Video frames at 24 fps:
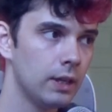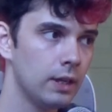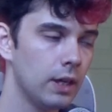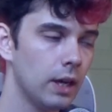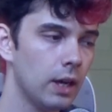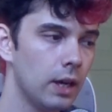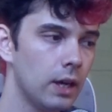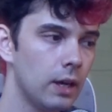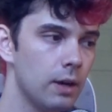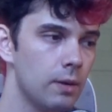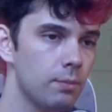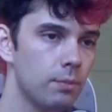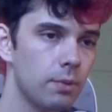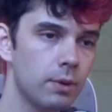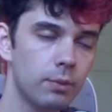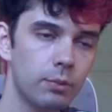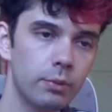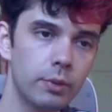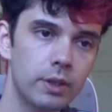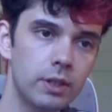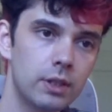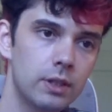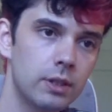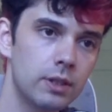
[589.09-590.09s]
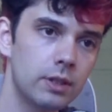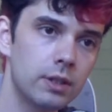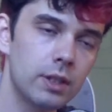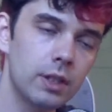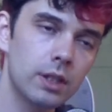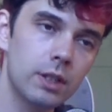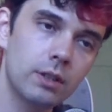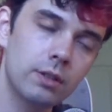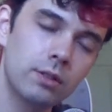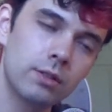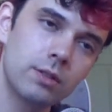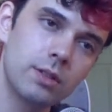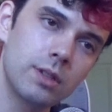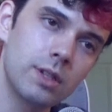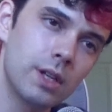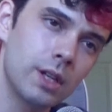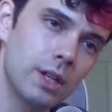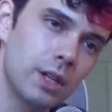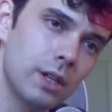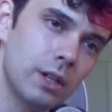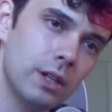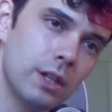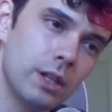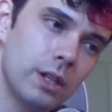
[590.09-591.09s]
But we didn't see
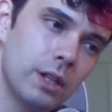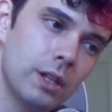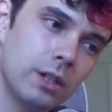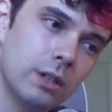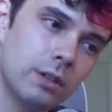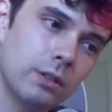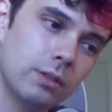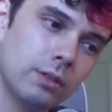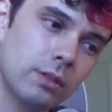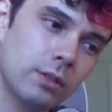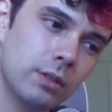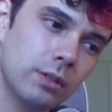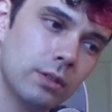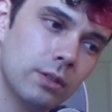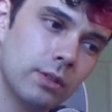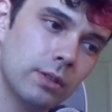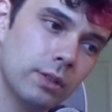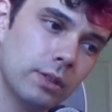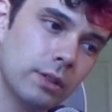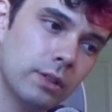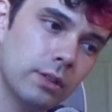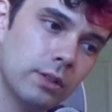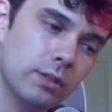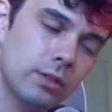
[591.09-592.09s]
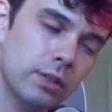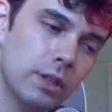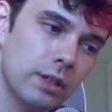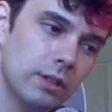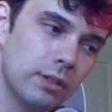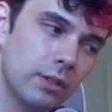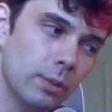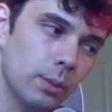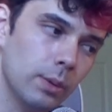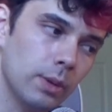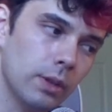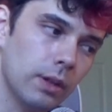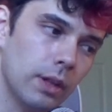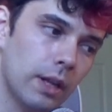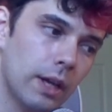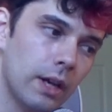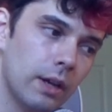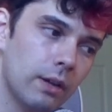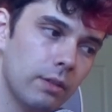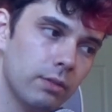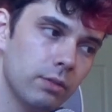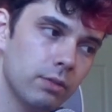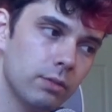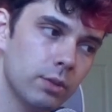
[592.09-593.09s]
any snakes that were
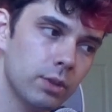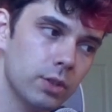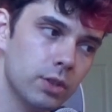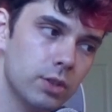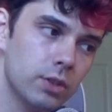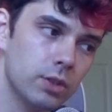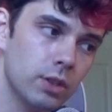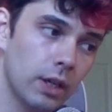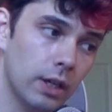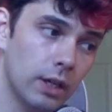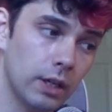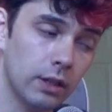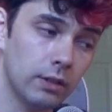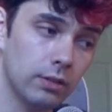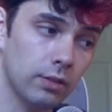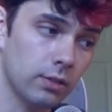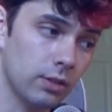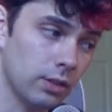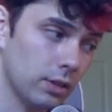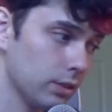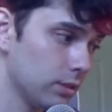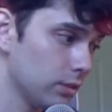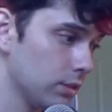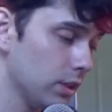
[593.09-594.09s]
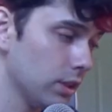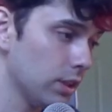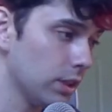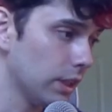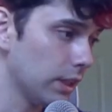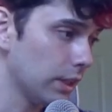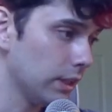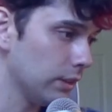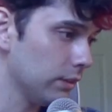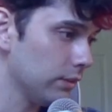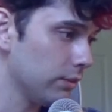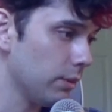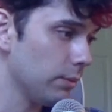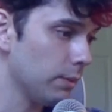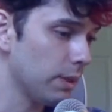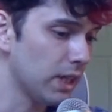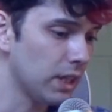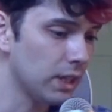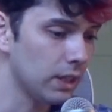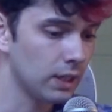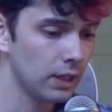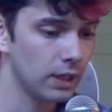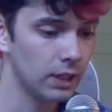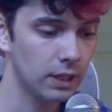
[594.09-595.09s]
alive, which I guess is a good thing for me.